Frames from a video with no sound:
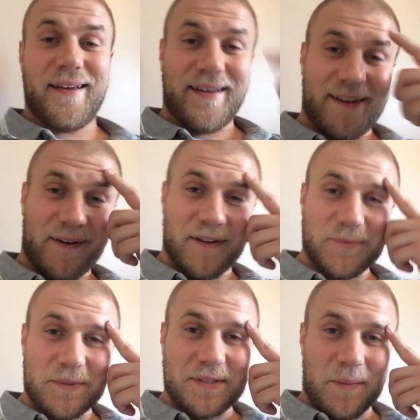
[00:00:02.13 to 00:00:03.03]
Hey
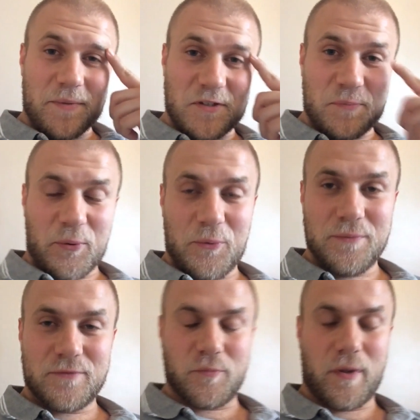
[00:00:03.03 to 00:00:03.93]
guys, what's up? This is Paul
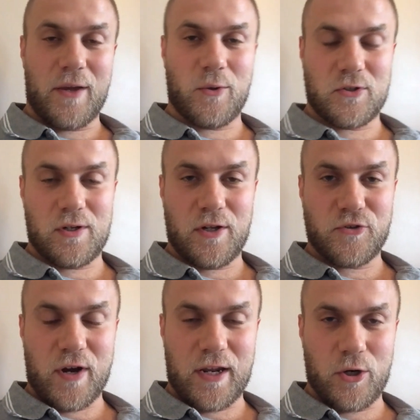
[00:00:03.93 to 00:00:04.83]
from Get Yours Online
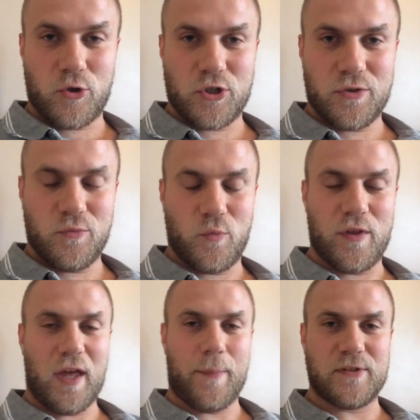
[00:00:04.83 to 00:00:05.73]
Training and Nutrition
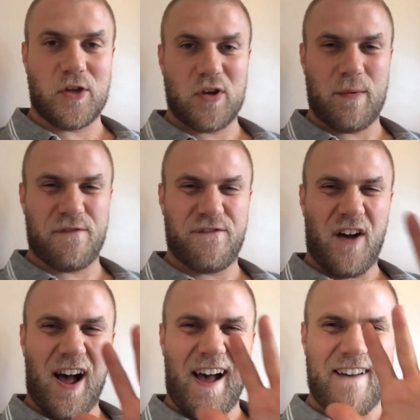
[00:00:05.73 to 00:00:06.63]
with episode number
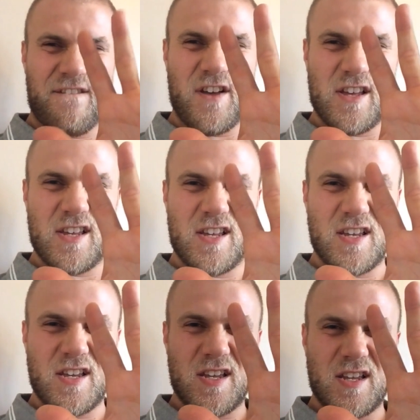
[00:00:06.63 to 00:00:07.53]
5.
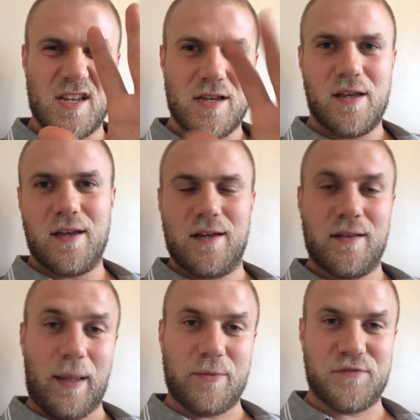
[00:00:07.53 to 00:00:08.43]

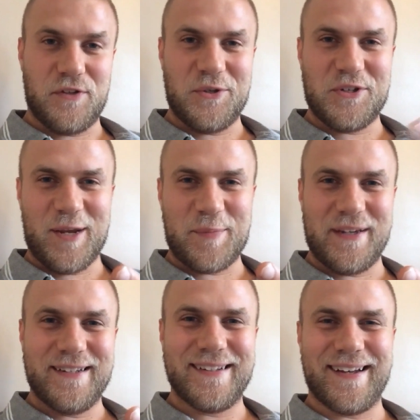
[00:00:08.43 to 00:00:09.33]
That was for you,
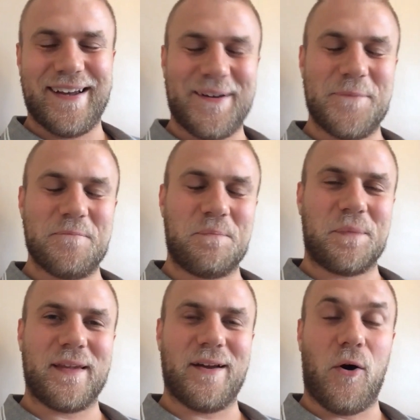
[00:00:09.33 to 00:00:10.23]
JB,
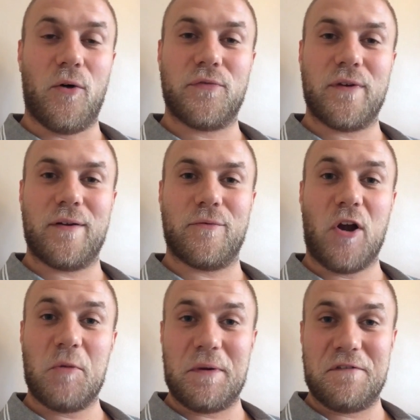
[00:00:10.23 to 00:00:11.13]
of
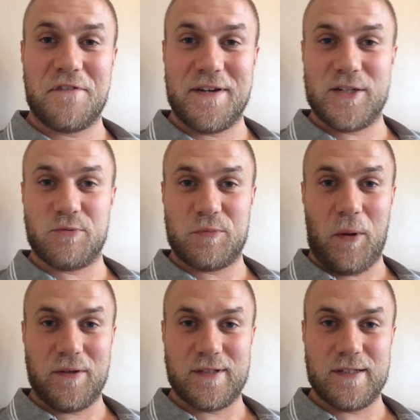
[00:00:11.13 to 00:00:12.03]
Rugby Fitness
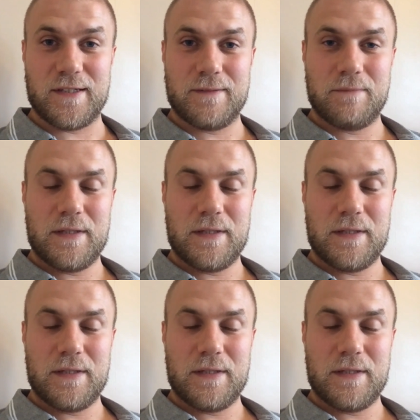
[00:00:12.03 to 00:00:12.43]
Responses.